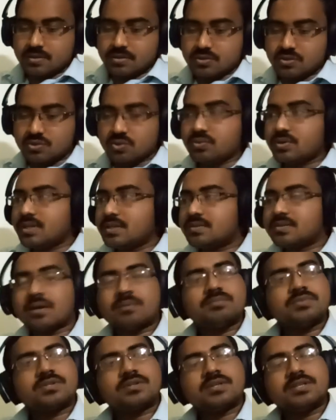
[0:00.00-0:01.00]
Story
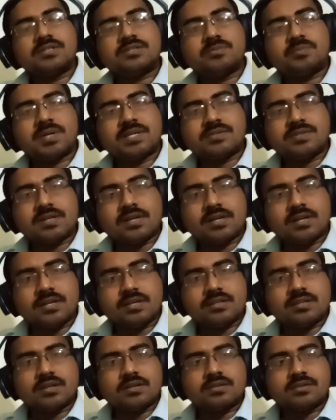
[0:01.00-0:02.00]
sums is
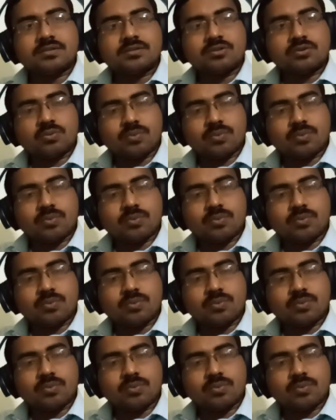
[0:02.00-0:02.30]
basically the